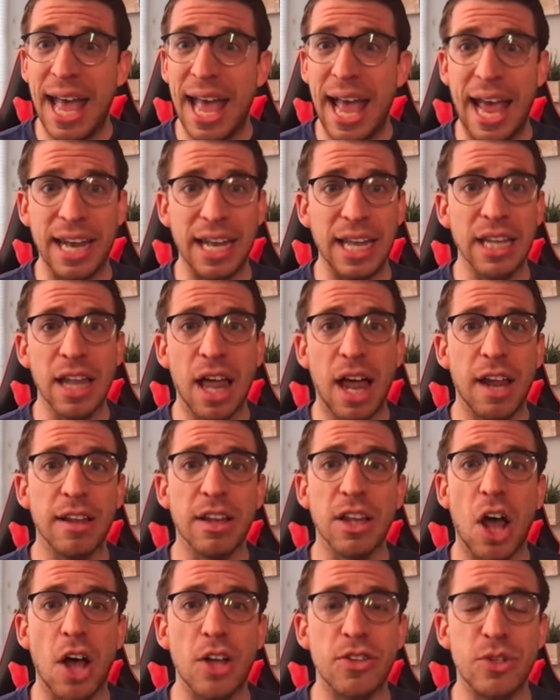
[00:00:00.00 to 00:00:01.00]
and a lot of
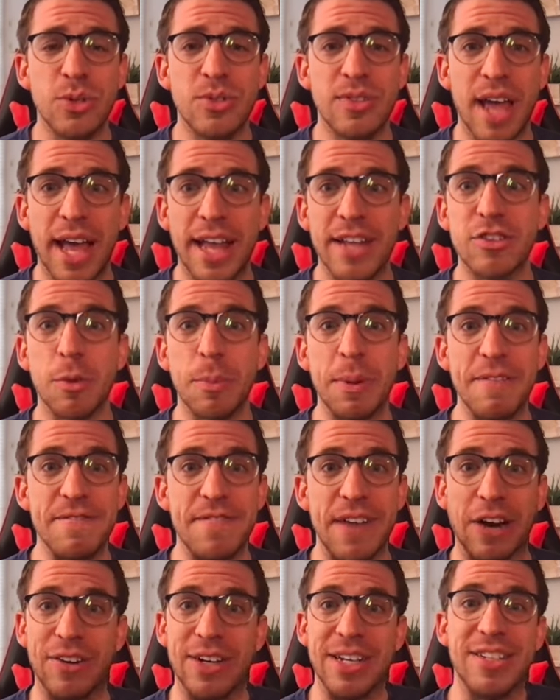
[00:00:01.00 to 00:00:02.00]
lawsuits that it's going to be
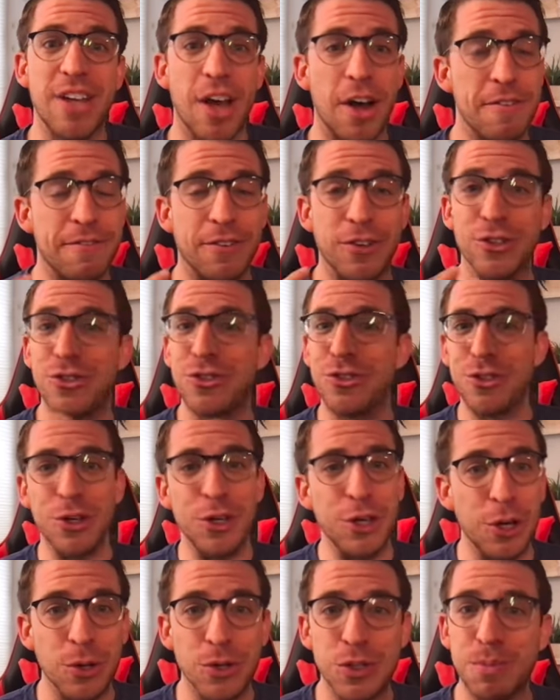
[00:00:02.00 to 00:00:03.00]
very tough for
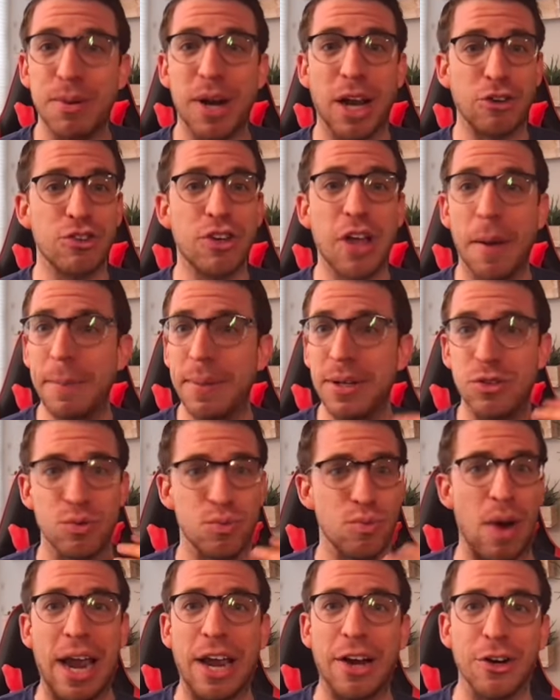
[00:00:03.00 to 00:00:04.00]
studios, production companies,
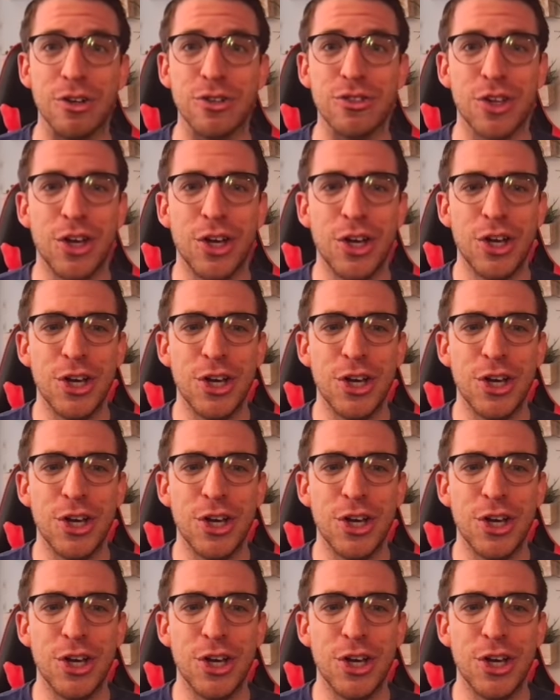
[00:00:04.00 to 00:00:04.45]
writers